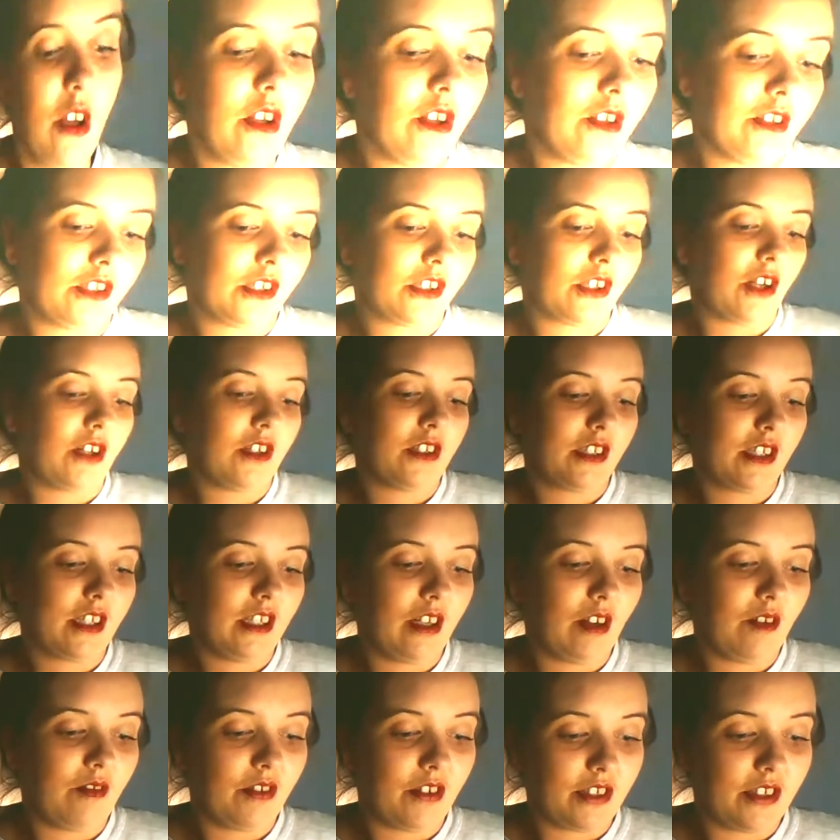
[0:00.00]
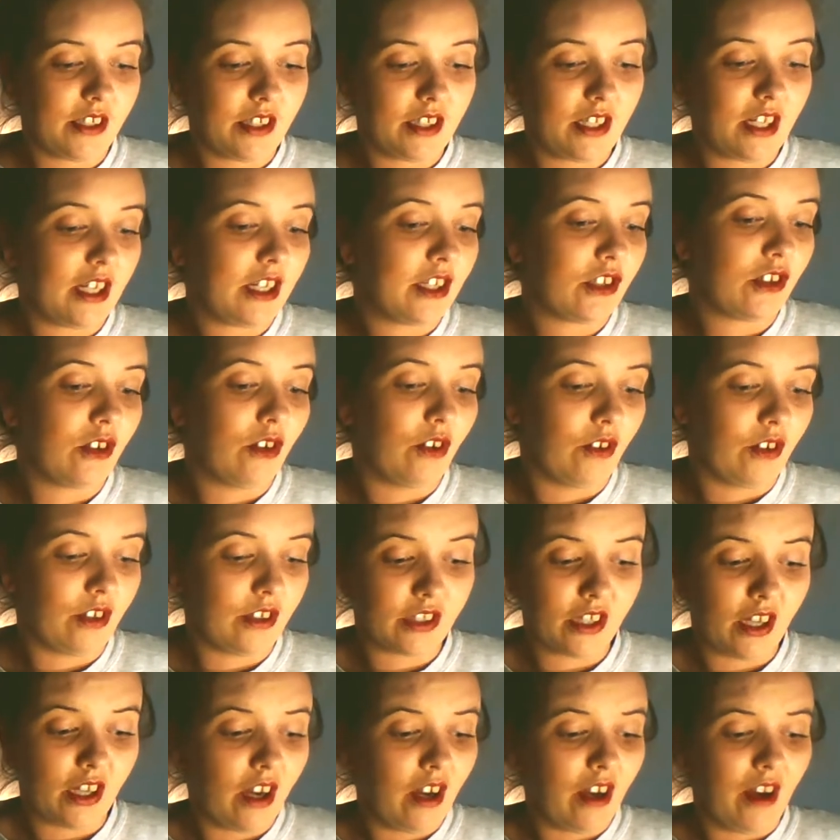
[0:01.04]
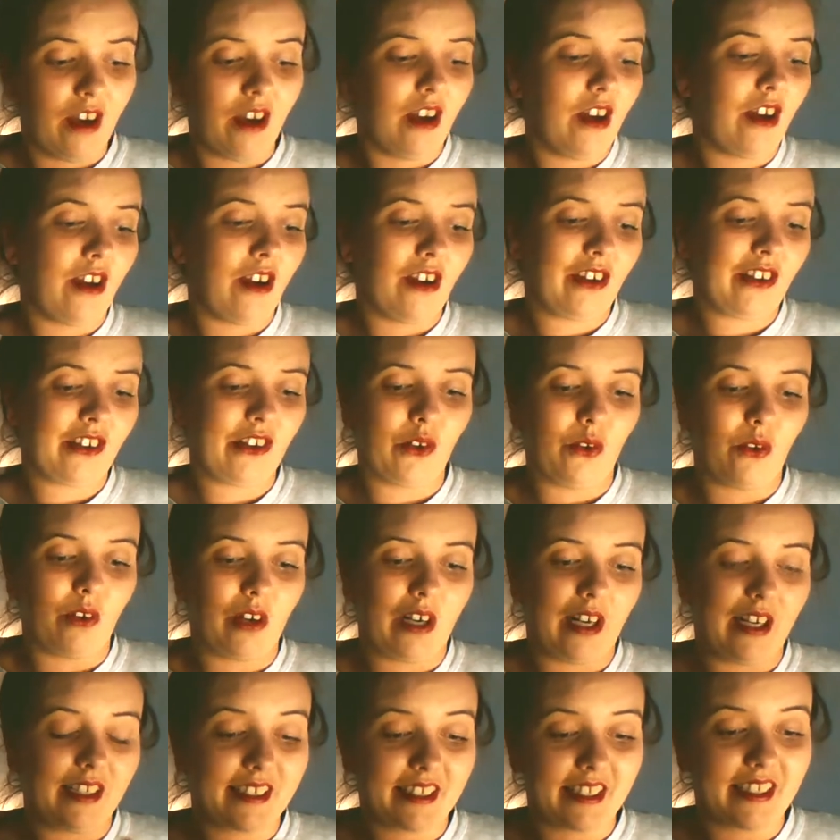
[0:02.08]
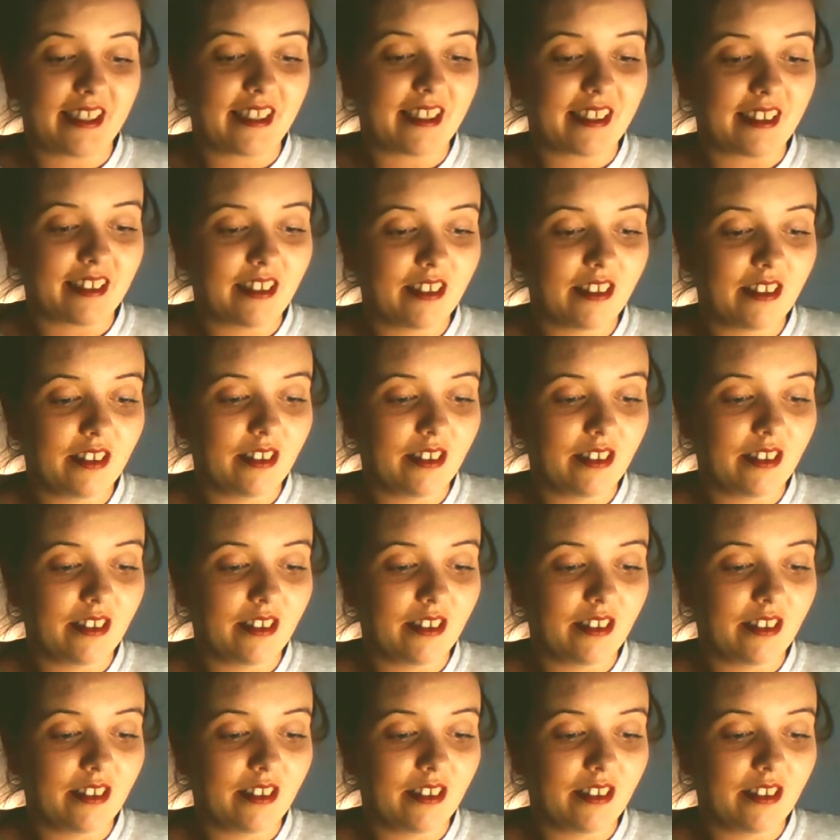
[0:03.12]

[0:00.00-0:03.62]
Sons and Lovers, D.H. Lawrence, a good old classic.